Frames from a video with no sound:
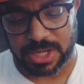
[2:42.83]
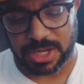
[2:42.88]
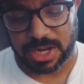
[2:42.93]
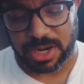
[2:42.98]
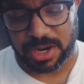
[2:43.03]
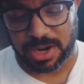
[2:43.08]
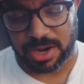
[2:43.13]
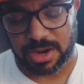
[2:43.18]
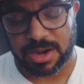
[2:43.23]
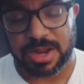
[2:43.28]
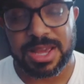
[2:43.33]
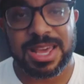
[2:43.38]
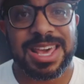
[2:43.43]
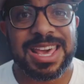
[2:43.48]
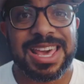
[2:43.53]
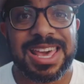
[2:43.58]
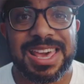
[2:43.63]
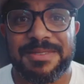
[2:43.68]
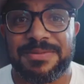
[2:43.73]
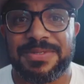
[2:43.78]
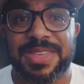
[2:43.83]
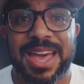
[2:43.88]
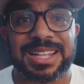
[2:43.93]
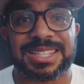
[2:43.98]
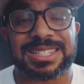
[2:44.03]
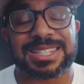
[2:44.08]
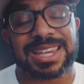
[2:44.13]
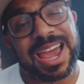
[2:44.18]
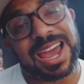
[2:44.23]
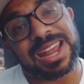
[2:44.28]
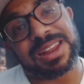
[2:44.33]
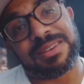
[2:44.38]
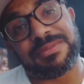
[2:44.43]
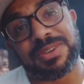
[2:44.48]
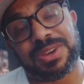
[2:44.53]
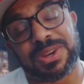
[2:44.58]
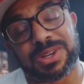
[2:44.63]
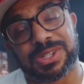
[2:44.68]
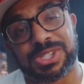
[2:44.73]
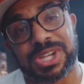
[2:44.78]
here. If that's kind of
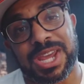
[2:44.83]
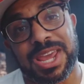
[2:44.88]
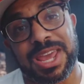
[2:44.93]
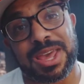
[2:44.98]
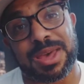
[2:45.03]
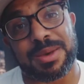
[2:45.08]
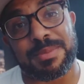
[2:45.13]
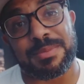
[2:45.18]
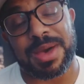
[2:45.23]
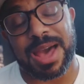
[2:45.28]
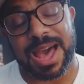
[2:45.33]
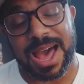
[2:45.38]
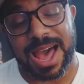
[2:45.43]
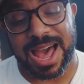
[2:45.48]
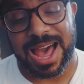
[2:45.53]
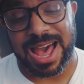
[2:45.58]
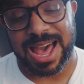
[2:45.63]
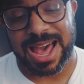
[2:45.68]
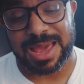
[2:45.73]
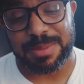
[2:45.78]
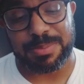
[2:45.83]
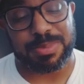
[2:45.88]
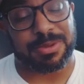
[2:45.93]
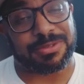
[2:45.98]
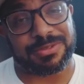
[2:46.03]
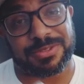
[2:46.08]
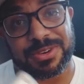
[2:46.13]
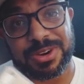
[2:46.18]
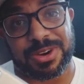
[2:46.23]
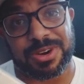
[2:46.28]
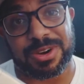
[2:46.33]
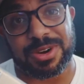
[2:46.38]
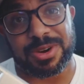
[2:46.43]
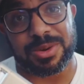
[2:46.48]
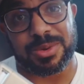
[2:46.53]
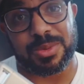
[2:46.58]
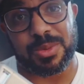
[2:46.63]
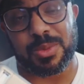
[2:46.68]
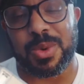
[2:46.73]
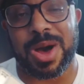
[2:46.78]
your jam, I
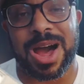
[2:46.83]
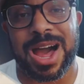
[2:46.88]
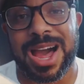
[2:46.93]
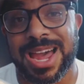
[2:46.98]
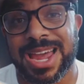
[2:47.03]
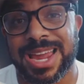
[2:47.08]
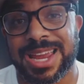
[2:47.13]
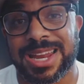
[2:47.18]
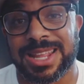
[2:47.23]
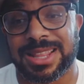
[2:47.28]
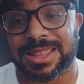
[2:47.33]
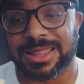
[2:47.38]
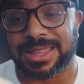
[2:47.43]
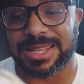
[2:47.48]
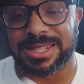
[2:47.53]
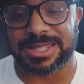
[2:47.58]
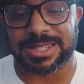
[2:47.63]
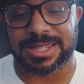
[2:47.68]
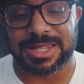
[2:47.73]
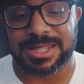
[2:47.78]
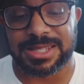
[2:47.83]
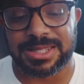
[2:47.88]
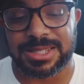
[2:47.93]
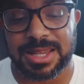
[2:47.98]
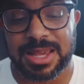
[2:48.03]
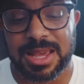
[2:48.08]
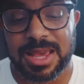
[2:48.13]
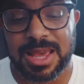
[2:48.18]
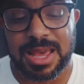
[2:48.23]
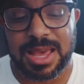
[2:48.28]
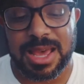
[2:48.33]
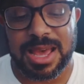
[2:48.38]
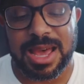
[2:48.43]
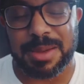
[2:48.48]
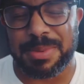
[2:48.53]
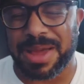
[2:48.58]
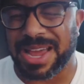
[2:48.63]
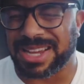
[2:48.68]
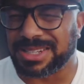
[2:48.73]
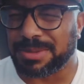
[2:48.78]
prefer wide lenses.
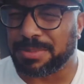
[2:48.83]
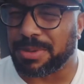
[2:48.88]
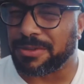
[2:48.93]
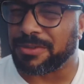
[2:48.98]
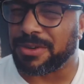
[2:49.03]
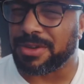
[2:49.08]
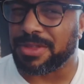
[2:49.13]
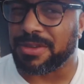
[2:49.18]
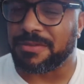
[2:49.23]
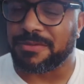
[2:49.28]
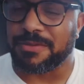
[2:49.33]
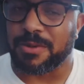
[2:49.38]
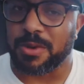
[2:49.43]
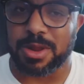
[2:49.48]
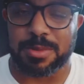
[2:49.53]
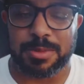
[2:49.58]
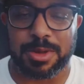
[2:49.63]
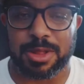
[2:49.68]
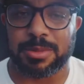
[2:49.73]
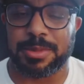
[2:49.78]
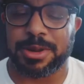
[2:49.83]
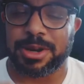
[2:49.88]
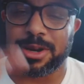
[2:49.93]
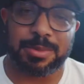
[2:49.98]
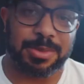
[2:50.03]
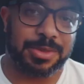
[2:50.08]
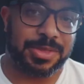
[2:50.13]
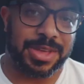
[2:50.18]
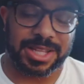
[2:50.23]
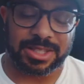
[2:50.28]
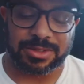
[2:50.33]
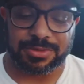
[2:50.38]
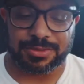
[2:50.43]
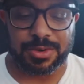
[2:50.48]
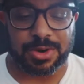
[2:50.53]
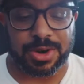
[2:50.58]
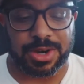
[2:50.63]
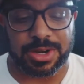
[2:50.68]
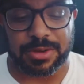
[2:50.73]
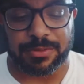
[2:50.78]
I actually prefer the 40 millimeter, but that's
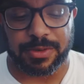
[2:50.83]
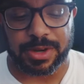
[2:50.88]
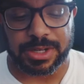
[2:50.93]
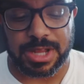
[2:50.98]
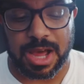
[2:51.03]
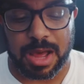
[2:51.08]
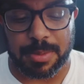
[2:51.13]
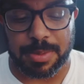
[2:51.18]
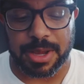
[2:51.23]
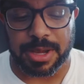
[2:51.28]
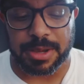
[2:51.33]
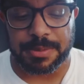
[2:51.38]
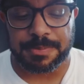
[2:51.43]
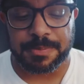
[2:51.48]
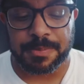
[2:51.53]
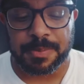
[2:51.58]
for a different topic.